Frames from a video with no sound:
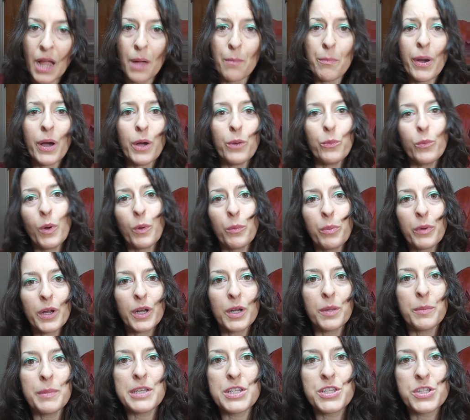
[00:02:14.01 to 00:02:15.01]
But what we're
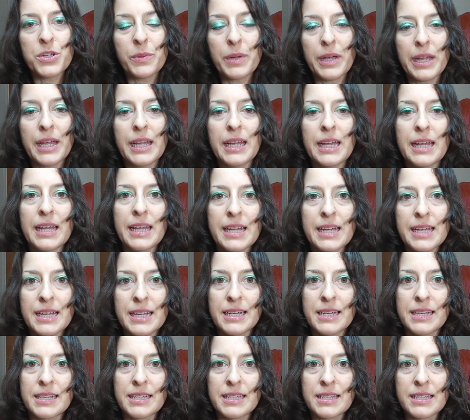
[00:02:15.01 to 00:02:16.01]
going to be doing
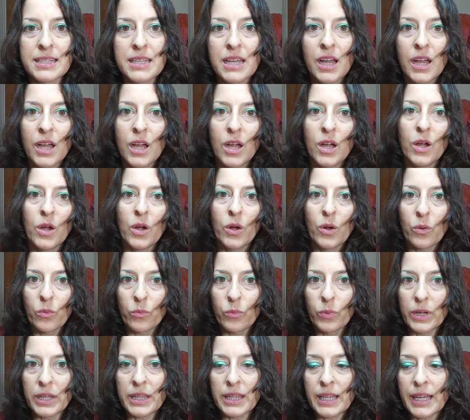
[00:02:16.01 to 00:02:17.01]
is
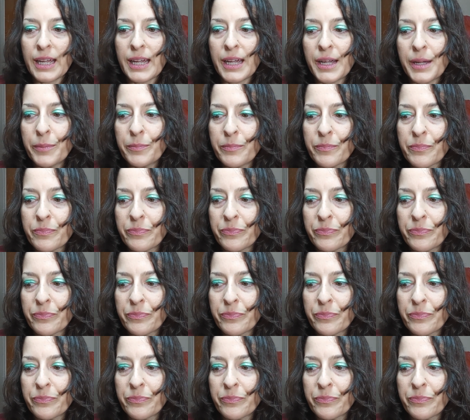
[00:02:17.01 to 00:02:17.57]
really